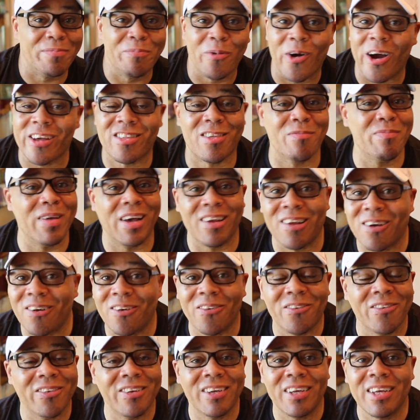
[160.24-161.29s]
ate the
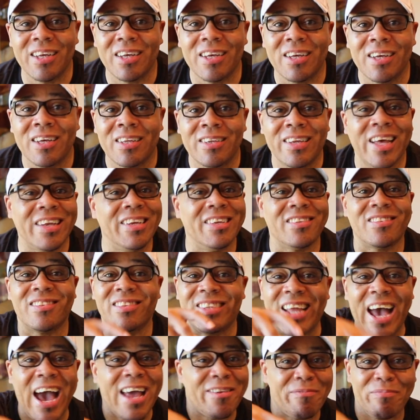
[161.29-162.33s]
marshmallow, that
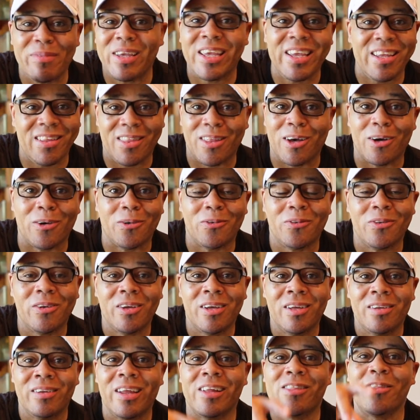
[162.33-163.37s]
does not mean,
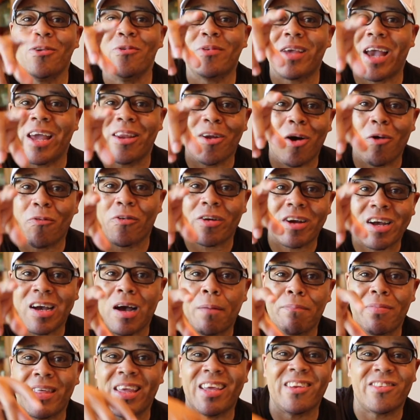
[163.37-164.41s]
though, that you can't
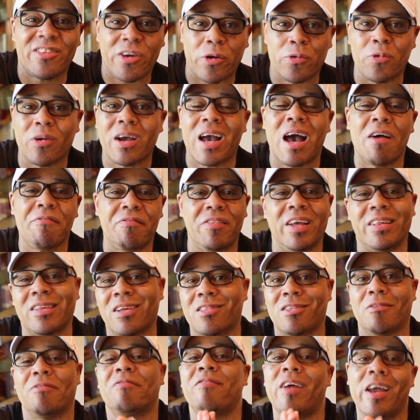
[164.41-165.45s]
overcome the internal
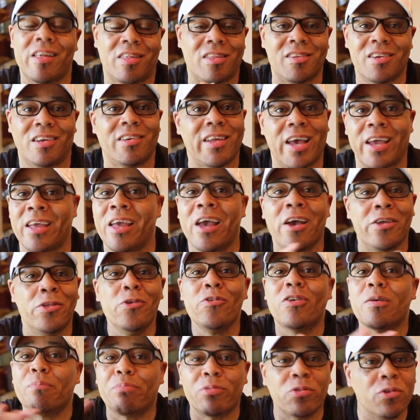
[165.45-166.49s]
conflict that you're facing today.
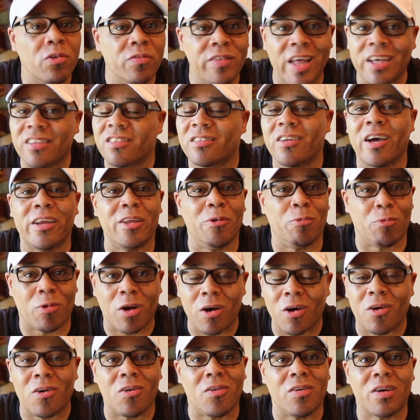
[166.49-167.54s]
You can prove that study
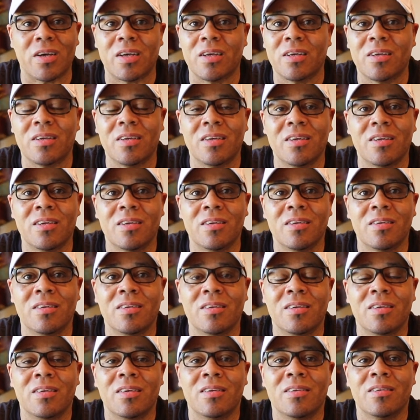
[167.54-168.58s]
wrong.
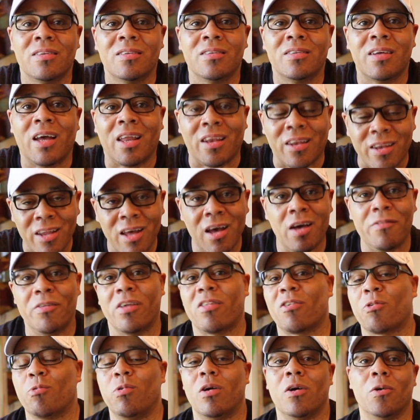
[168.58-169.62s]
I
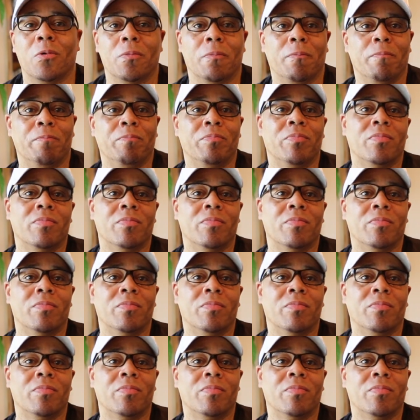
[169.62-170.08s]
love this quote.